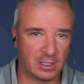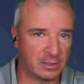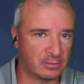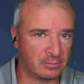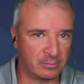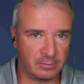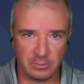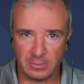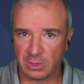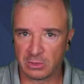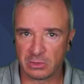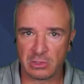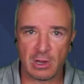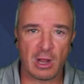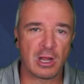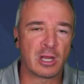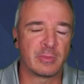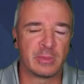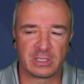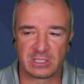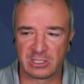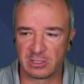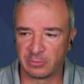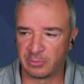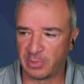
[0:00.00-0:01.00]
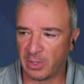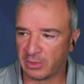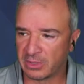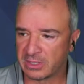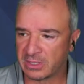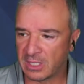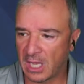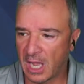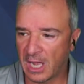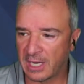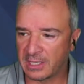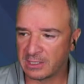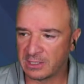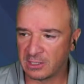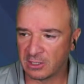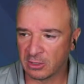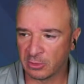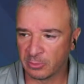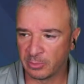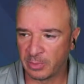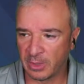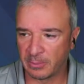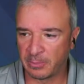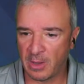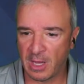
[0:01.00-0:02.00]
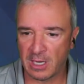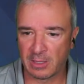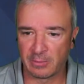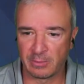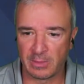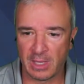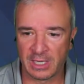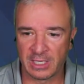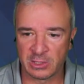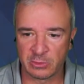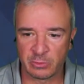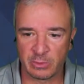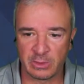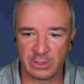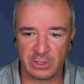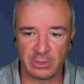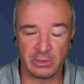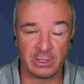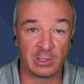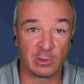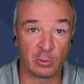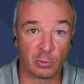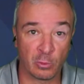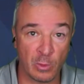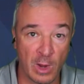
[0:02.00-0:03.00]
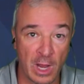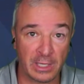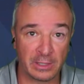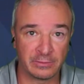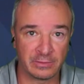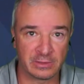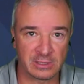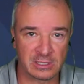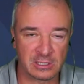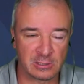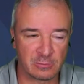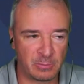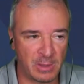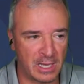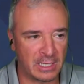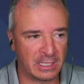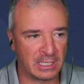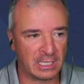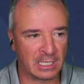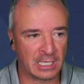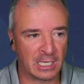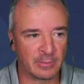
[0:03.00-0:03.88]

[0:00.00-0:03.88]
There's arguments to both sides here, but bottom line is we do need to rein in the spending.